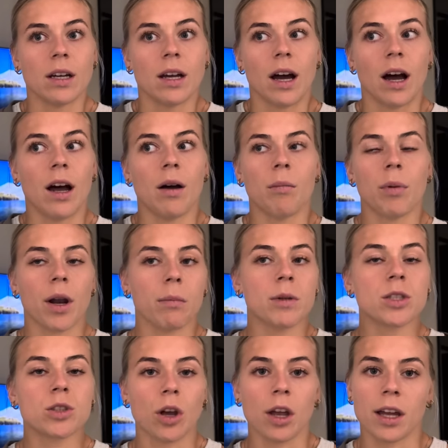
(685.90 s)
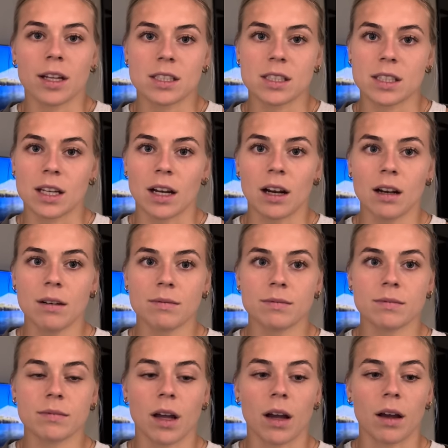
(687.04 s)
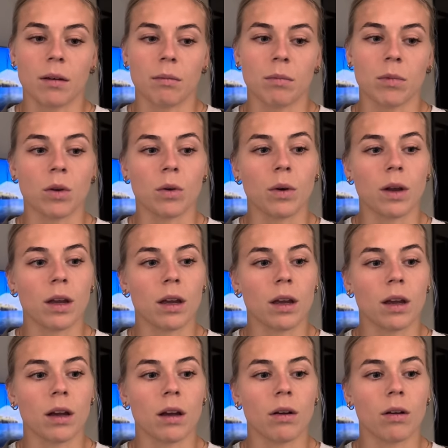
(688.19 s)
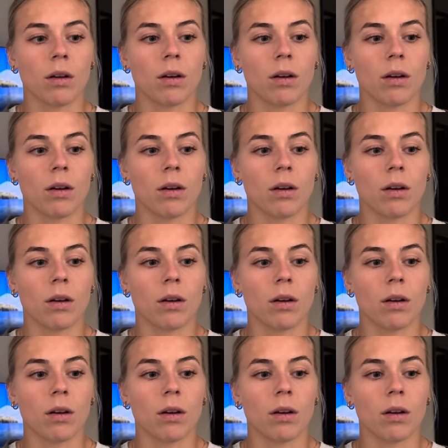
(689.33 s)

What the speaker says: But I'm enjoying it still. I'm doing